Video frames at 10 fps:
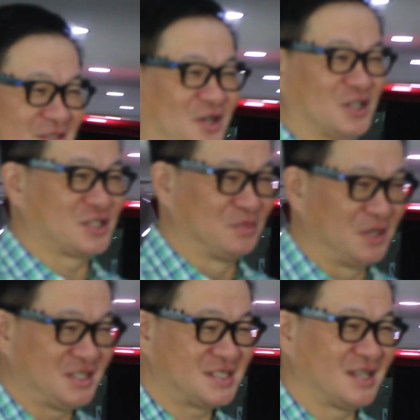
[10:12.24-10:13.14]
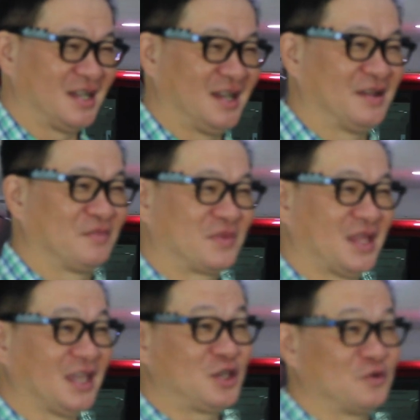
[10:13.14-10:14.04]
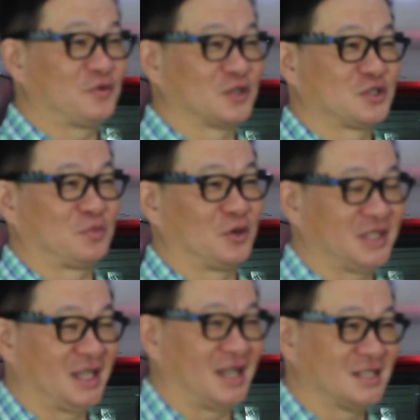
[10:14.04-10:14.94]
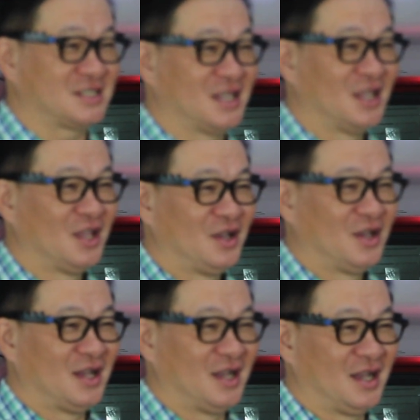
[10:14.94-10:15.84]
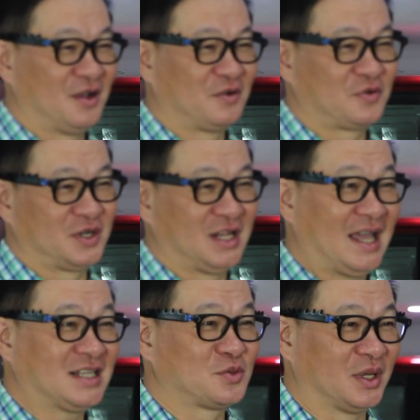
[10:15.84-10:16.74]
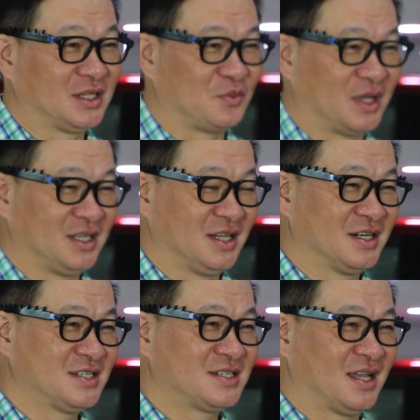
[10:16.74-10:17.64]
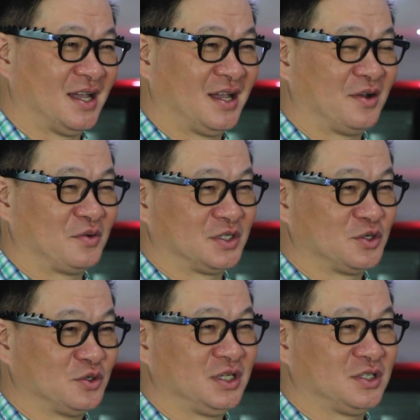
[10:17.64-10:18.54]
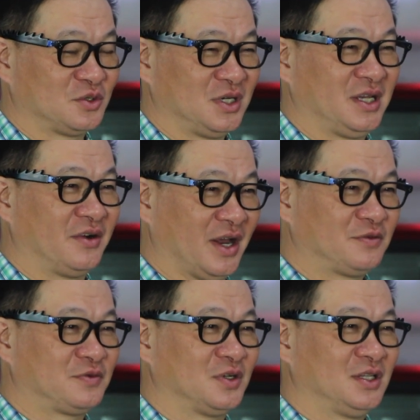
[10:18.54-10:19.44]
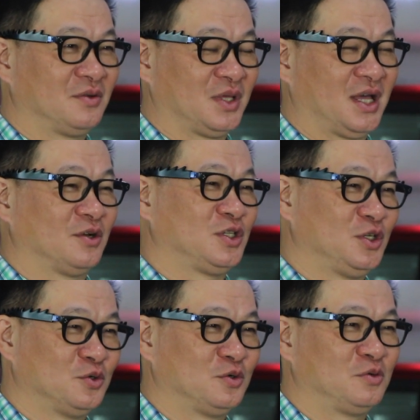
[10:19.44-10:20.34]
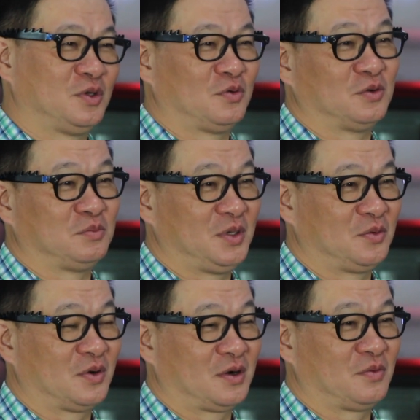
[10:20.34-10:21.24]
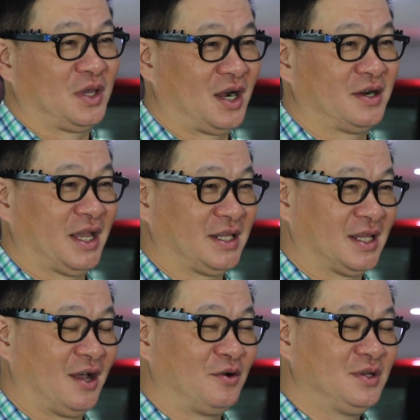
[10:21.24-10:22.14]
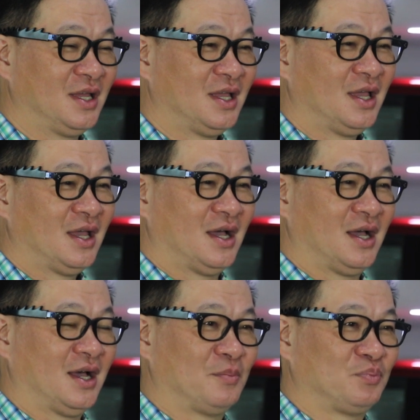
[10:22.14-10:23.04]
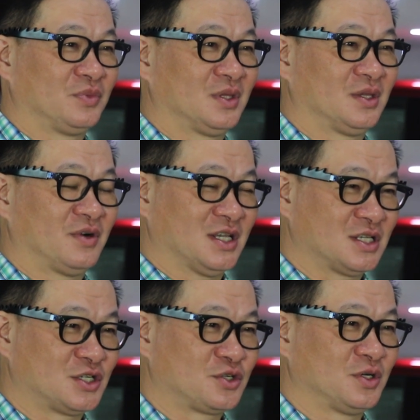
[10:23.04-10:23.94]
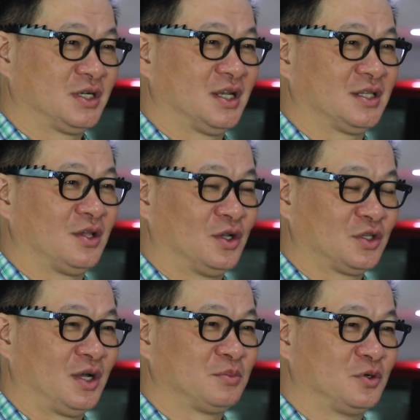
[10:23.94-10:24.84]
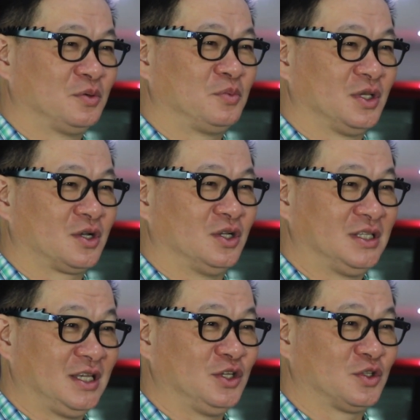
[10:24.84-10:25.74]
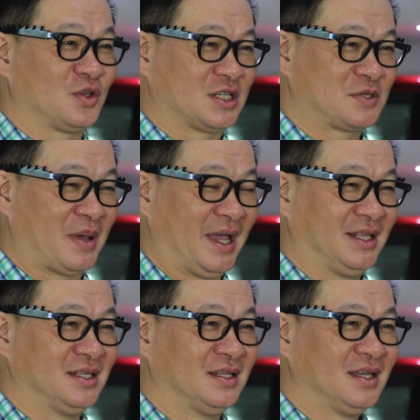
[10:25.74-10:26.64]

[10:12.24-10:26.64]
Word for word: customers, uh, thank you for supporting us uh, for the last 21 years. Uh, we're truly, truly grateful. Without you, we won't be where we are right now. Um, rest assured that AutoHub Group will continue to expand.